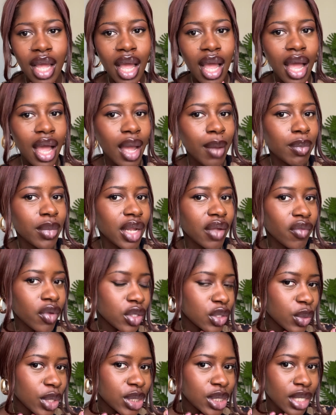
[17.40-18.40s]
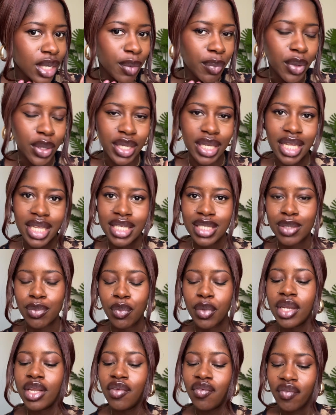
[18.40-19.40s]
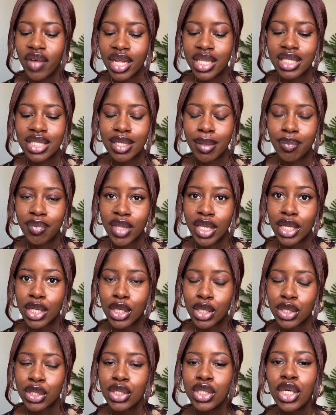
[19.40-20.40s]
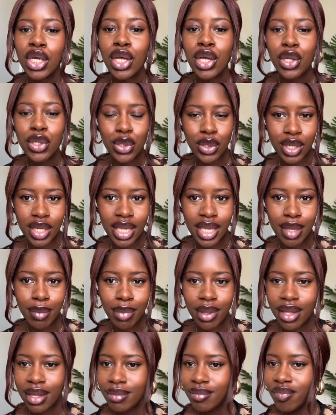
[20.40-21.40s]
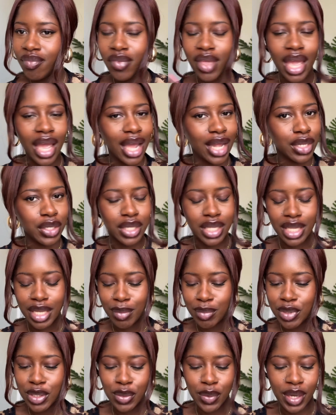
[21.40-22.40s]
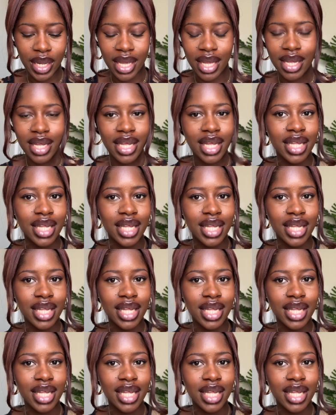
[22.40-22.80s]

I'm never switching up on this. When you find something good, you keep it and keep doing it.